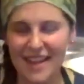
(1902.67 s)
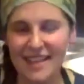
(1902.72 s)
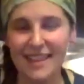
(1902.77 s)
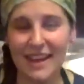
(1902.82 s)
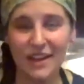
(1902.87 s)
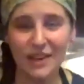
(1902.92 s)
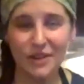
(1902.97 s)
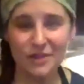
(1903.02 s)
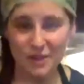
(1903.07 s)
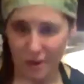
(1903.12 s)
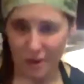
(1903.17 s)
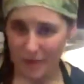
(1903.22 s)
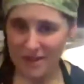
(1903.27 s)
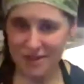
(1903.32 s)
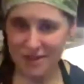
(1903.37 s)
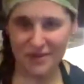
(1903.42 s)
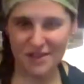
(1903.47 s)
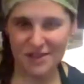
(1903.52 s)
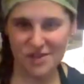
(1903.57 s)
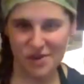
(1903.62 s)
Thank you so
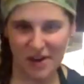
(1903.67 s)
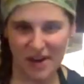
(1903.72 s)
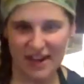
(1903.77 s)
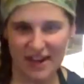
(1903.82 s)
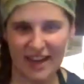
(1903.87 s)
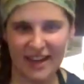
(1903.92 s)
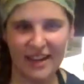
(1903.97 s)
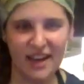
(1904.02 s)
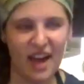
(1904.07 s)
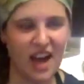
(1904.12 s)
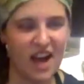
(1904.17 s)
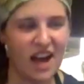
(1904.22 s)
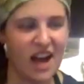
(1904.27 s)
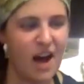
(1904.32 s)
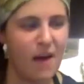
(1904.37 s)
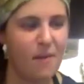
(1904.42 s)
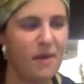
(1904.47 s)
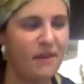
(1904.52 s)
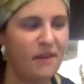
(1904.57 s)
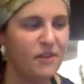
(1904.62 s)
much for joining.
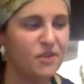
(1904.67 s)
If